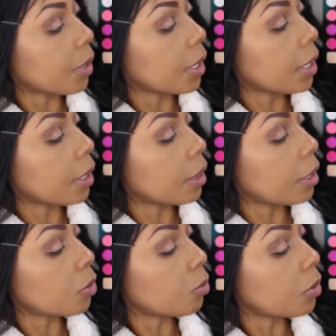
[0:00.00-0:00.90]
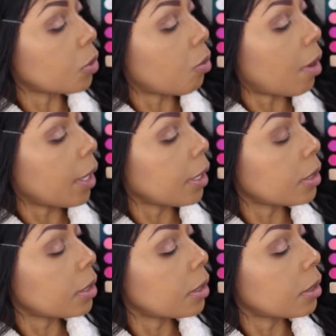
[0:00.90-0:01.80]
hit this one
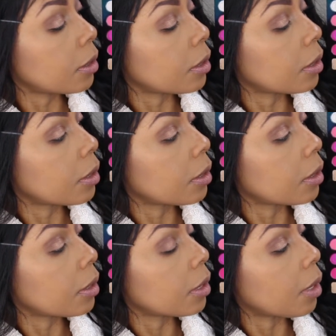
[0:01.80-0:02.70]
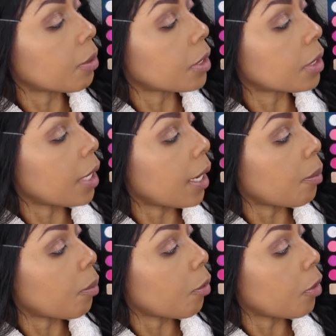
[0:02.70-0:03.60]
twice, and with the
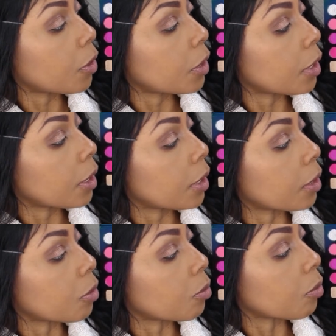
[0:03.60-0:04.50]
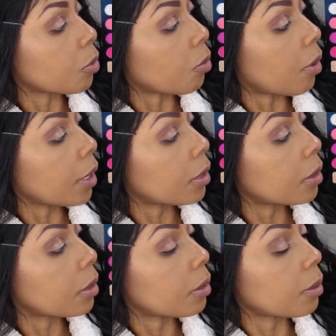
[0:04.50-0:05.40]
same brush hit this one twice.